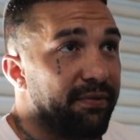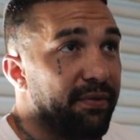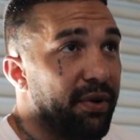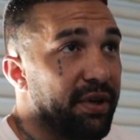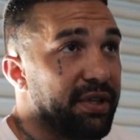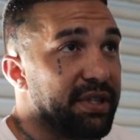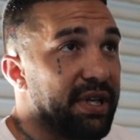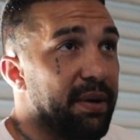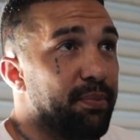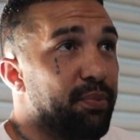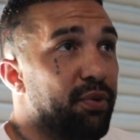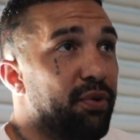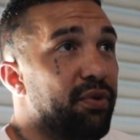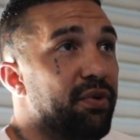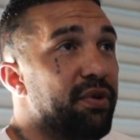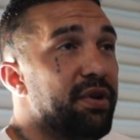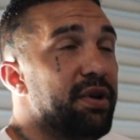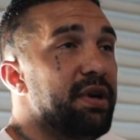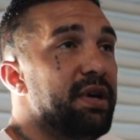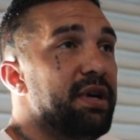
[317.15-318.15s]
for example,
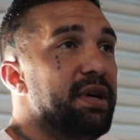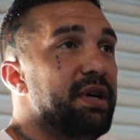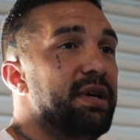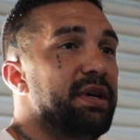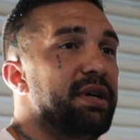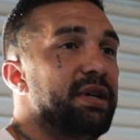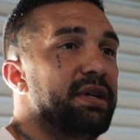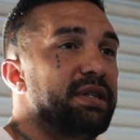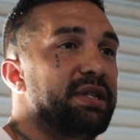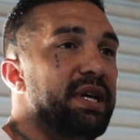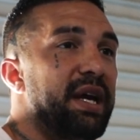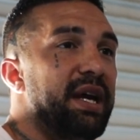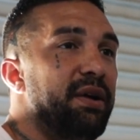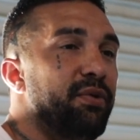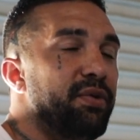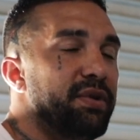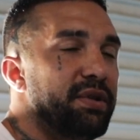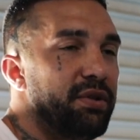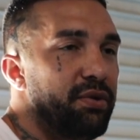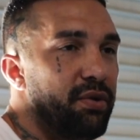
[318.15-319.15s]
say
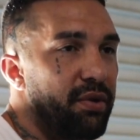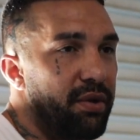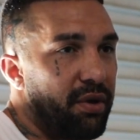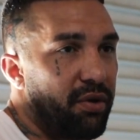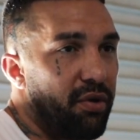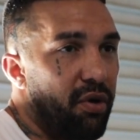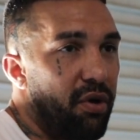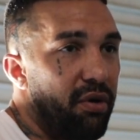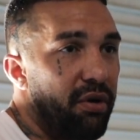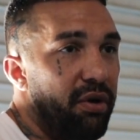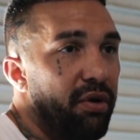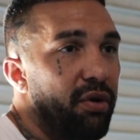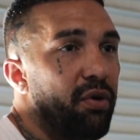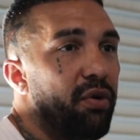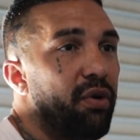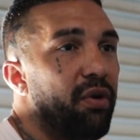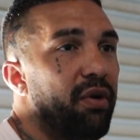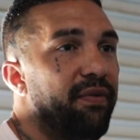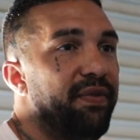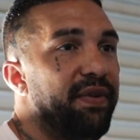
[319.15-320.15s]
he wasn't doing the cardio,
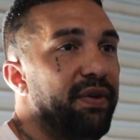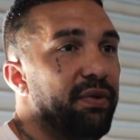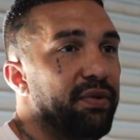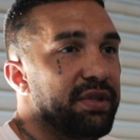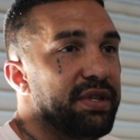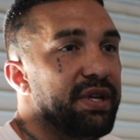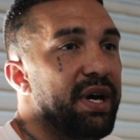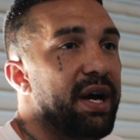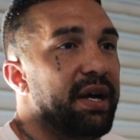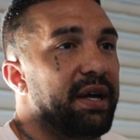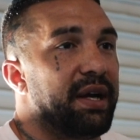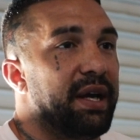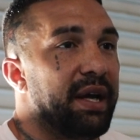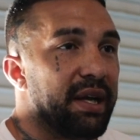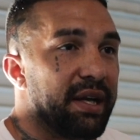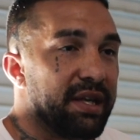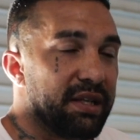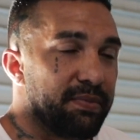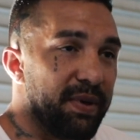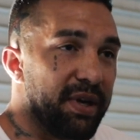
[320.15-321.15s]
or if he was not
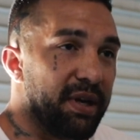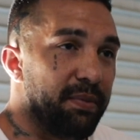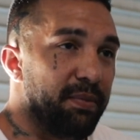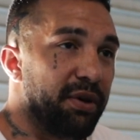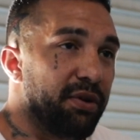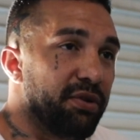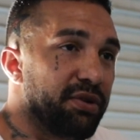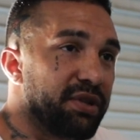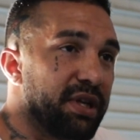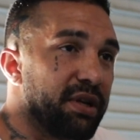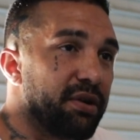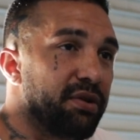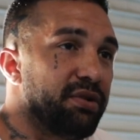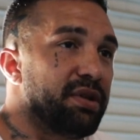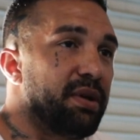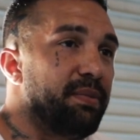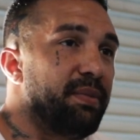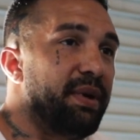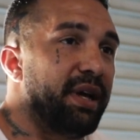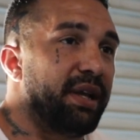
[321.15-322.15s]
getting as many meals in or
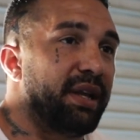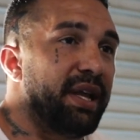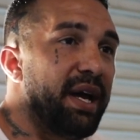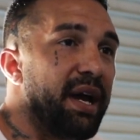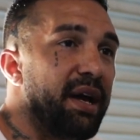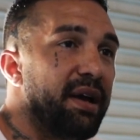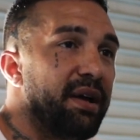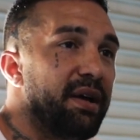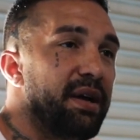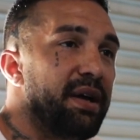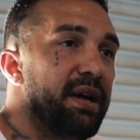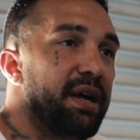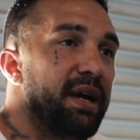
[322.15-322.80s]
something like that,